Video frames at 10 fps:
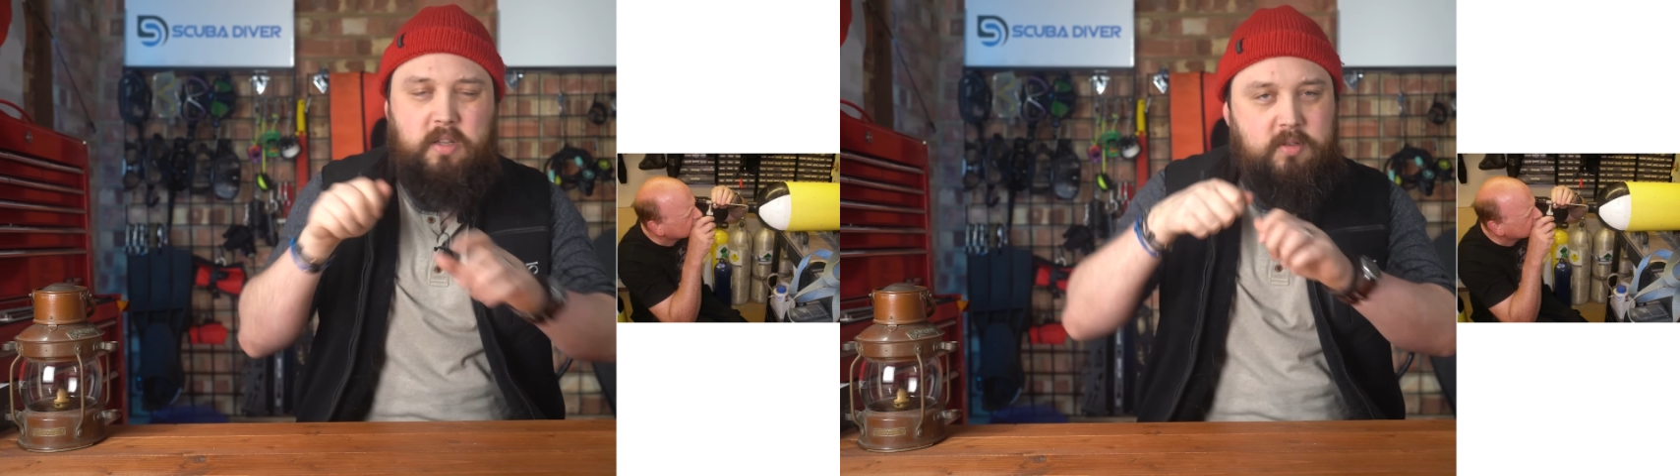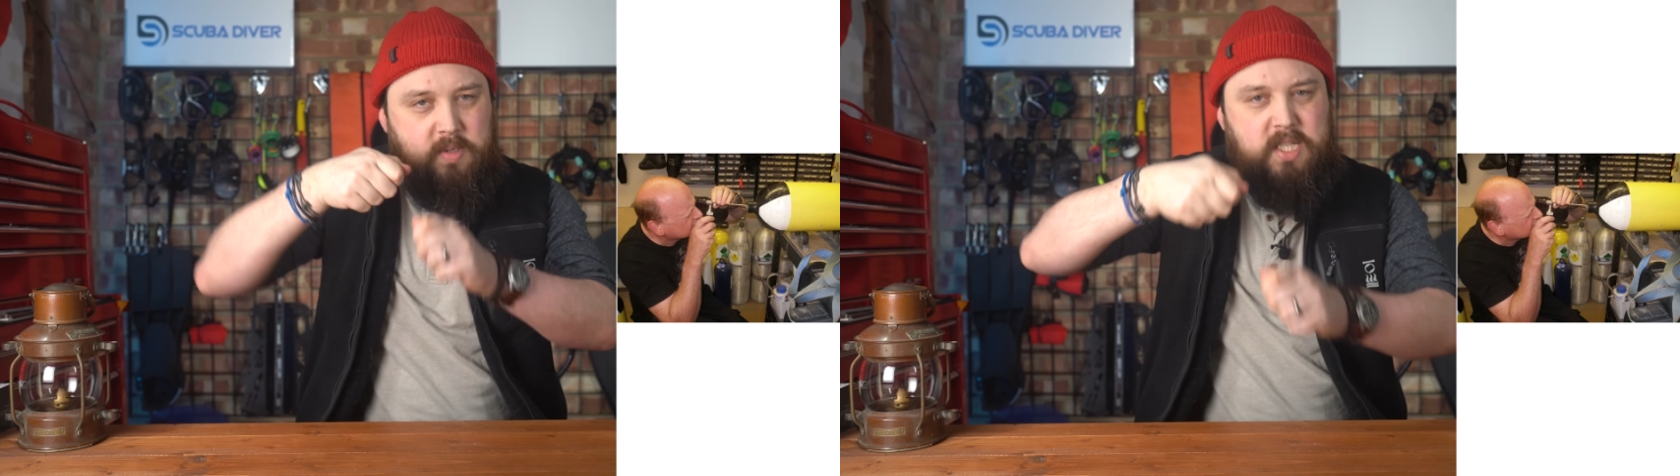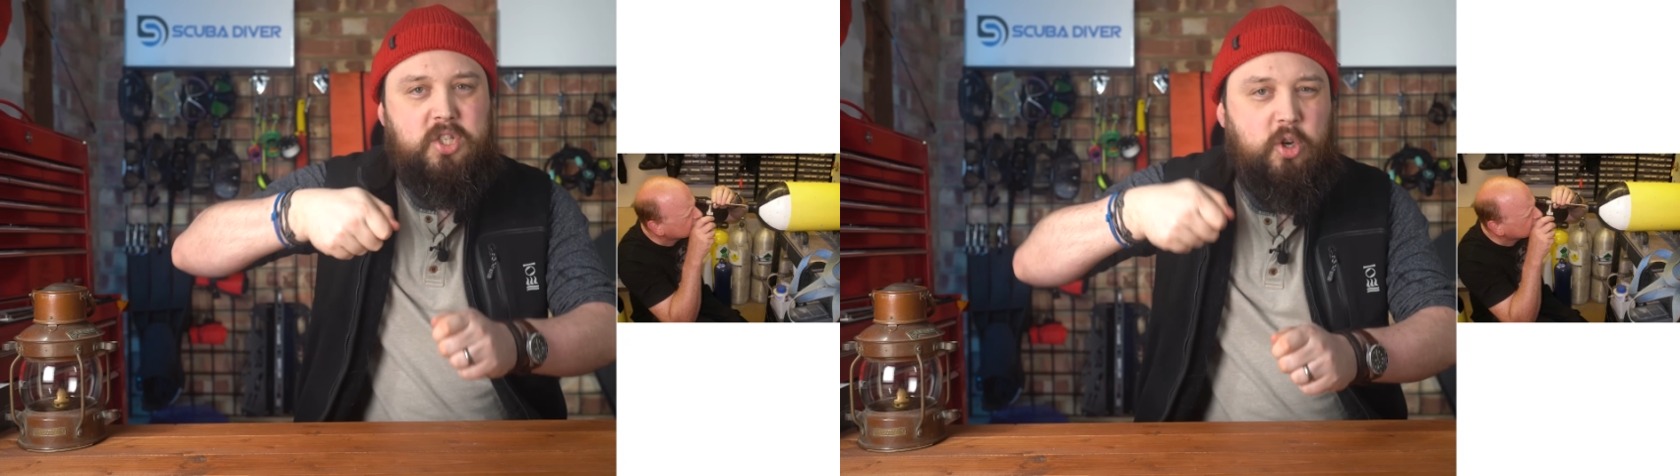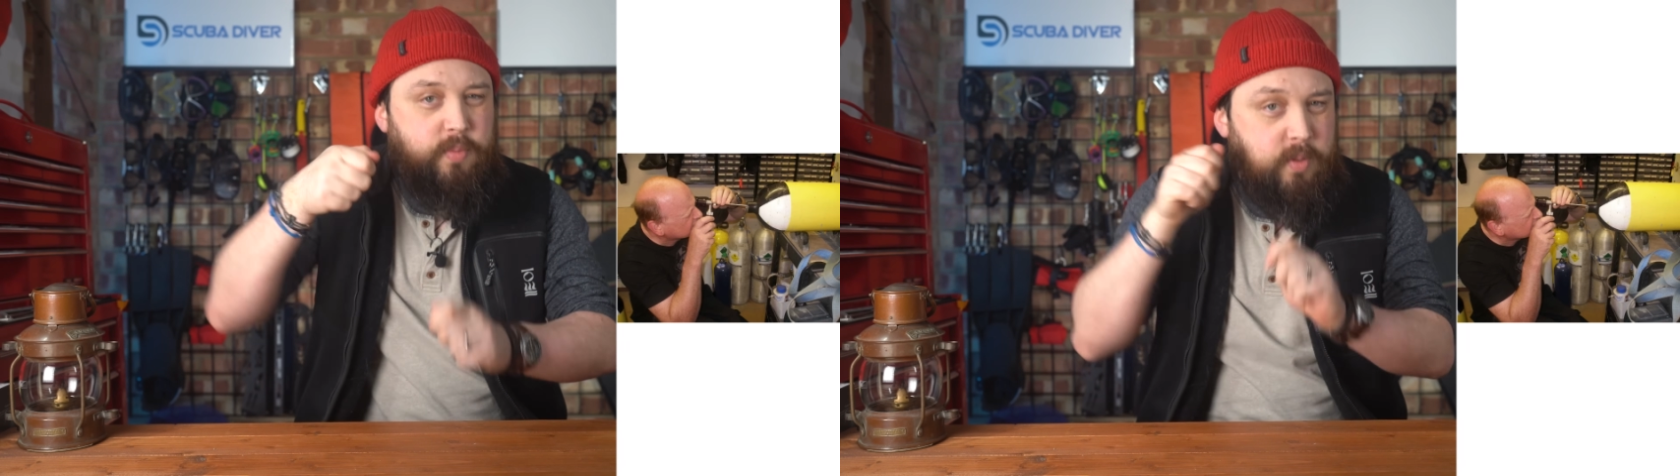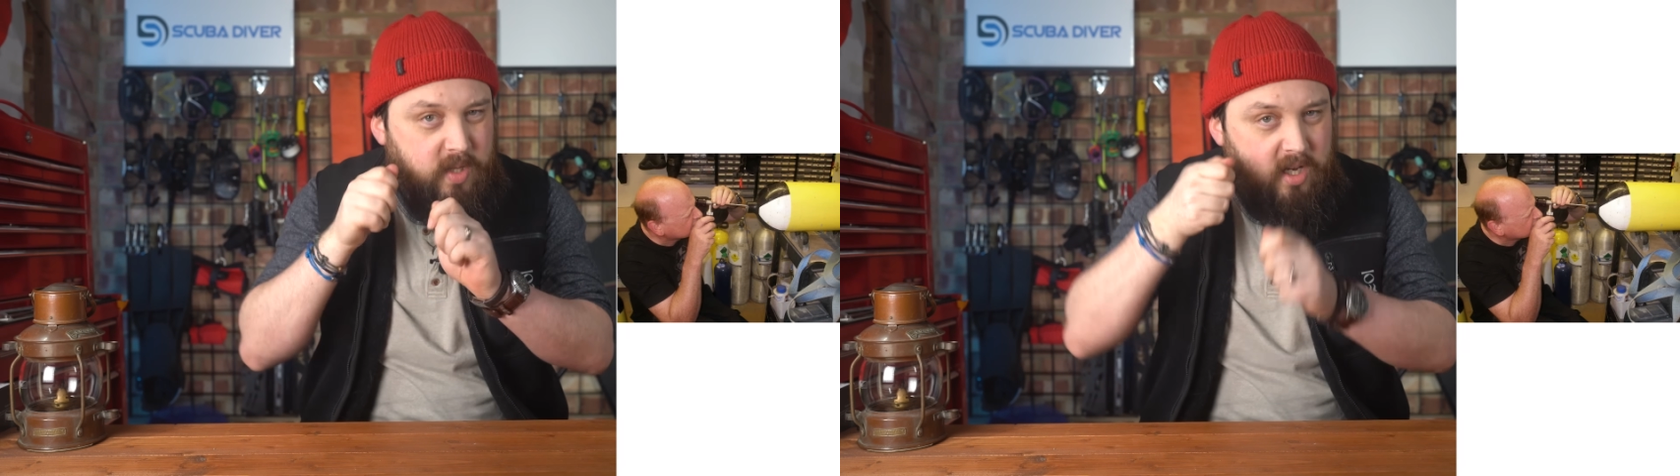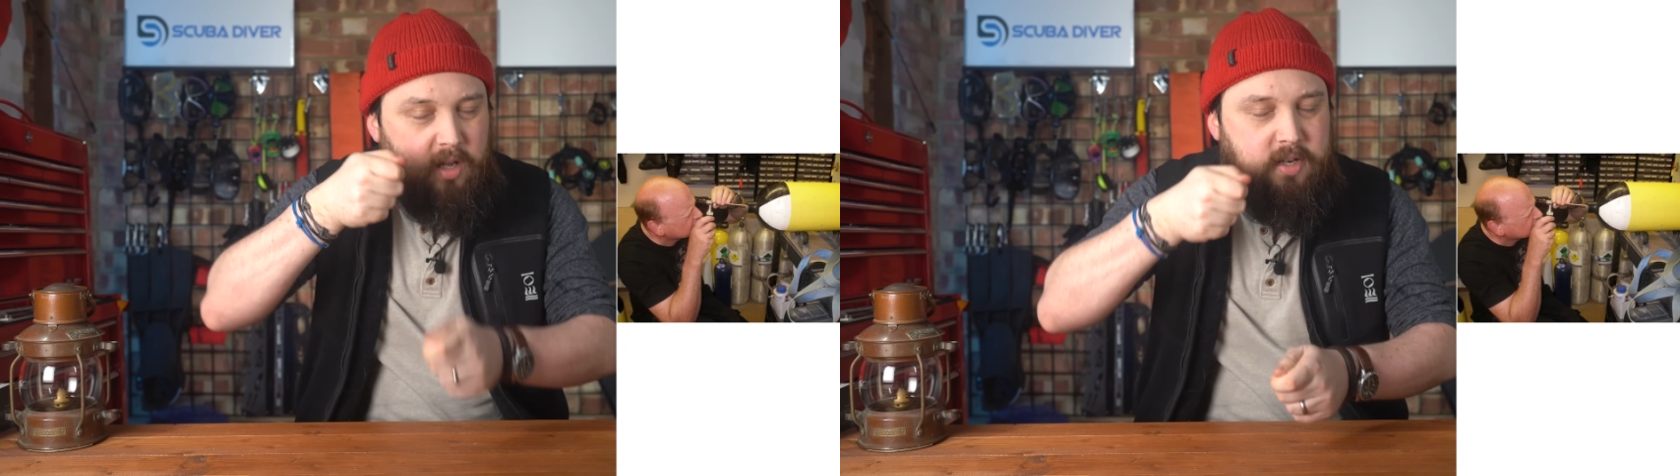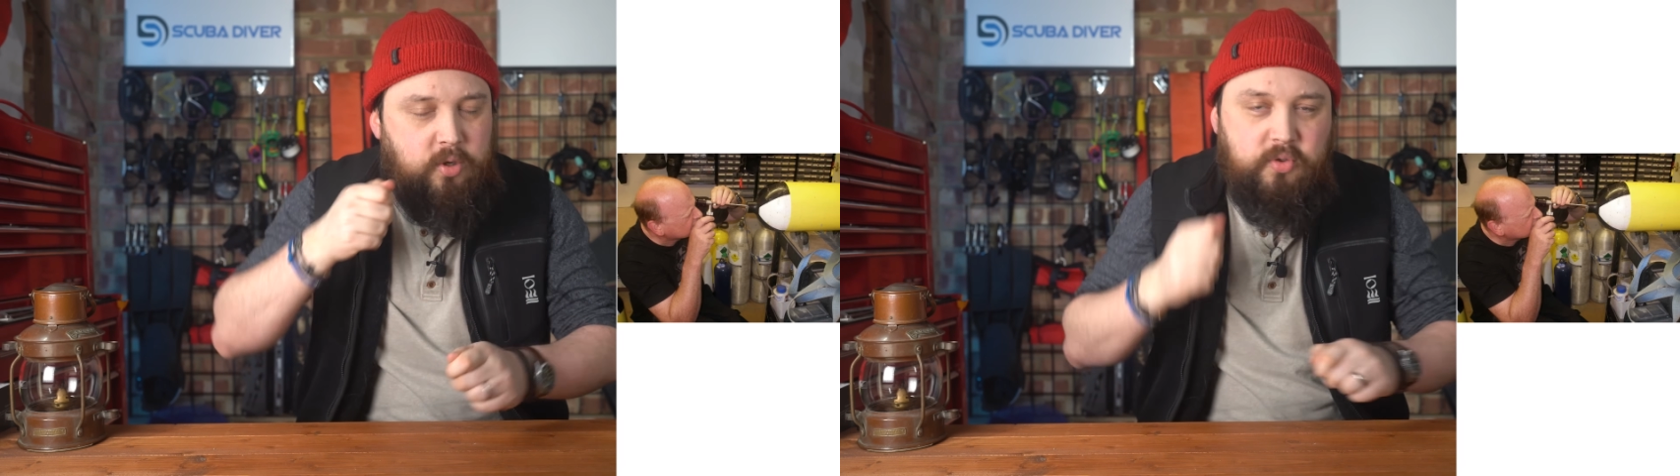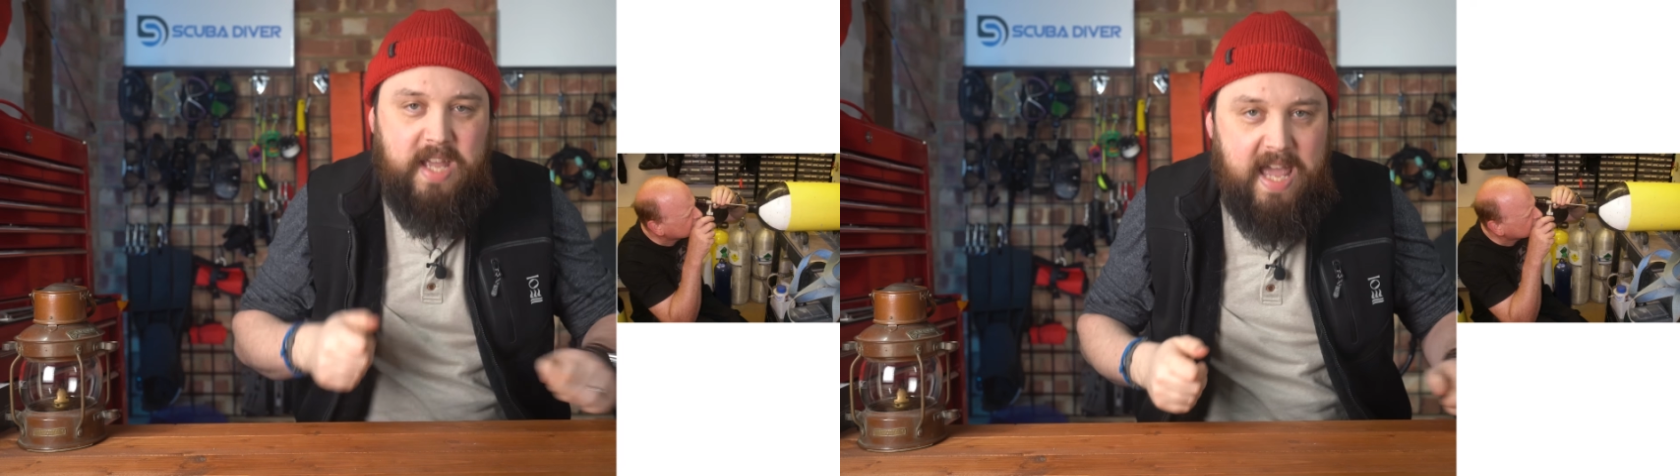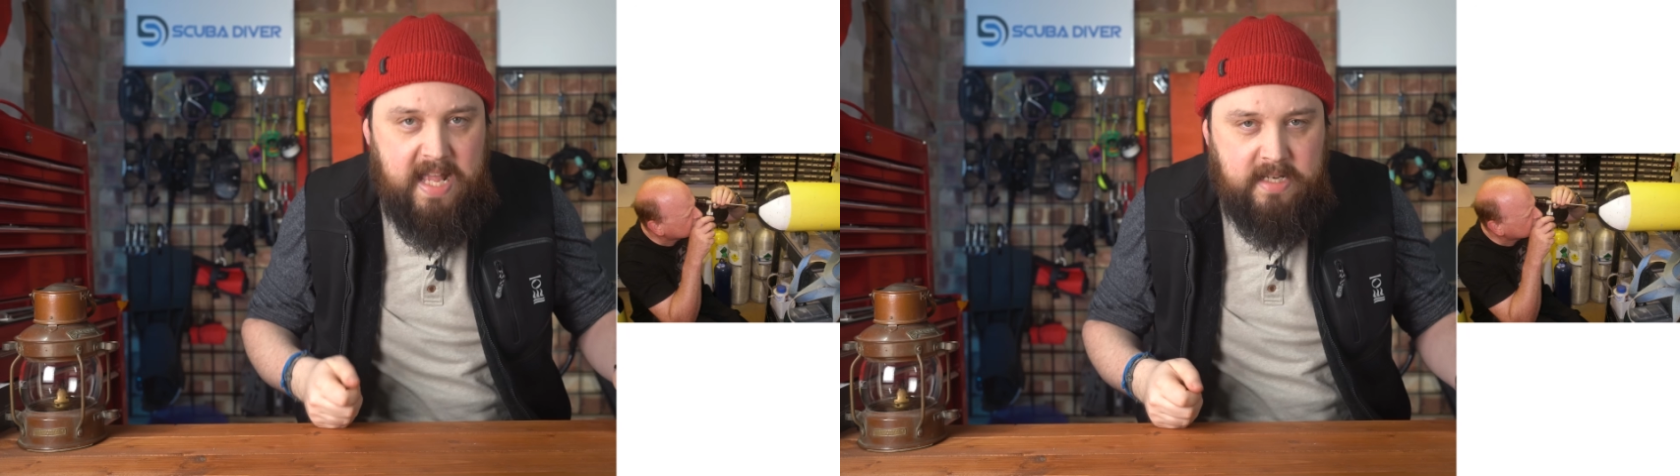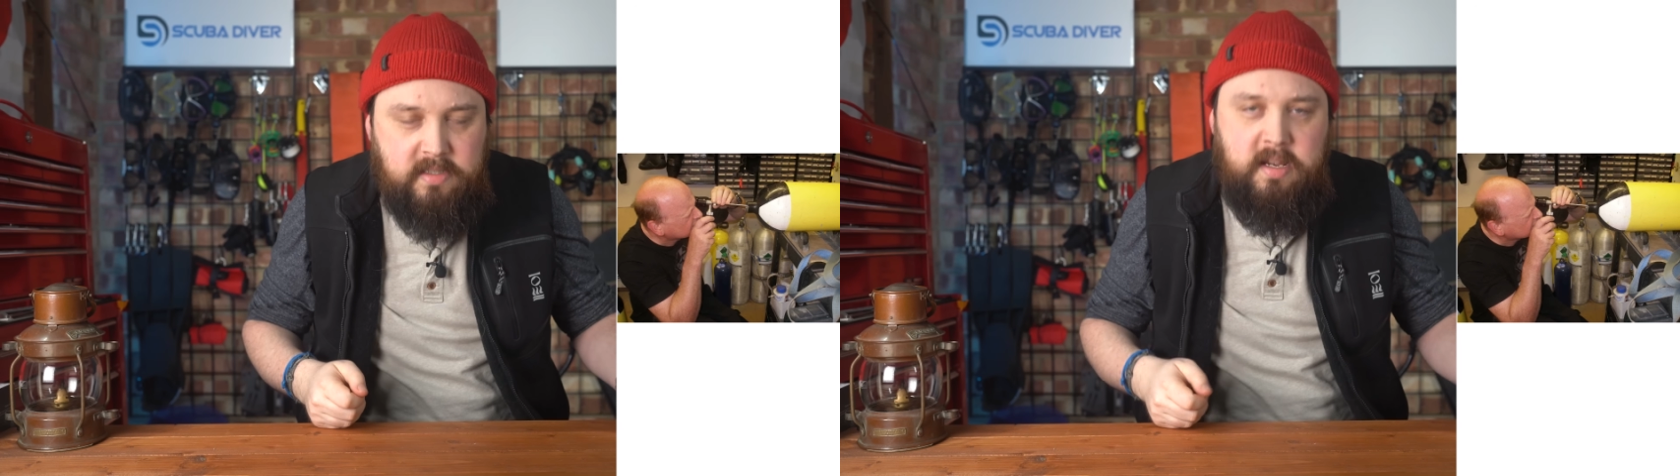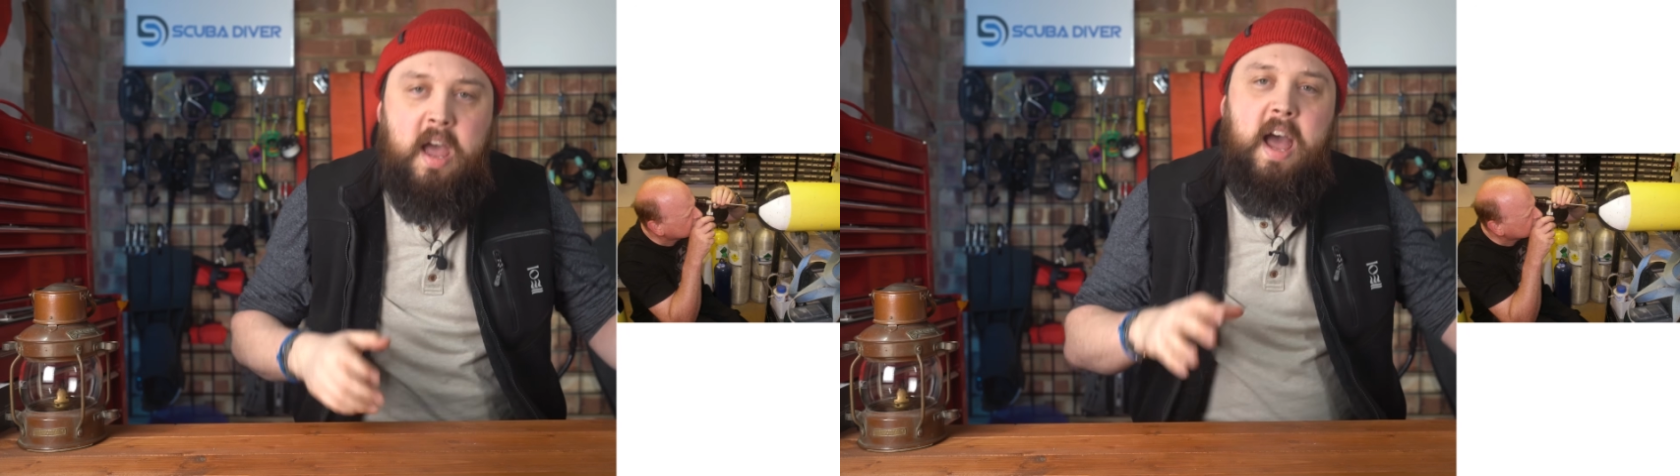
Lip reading: those scopes with a light on the end,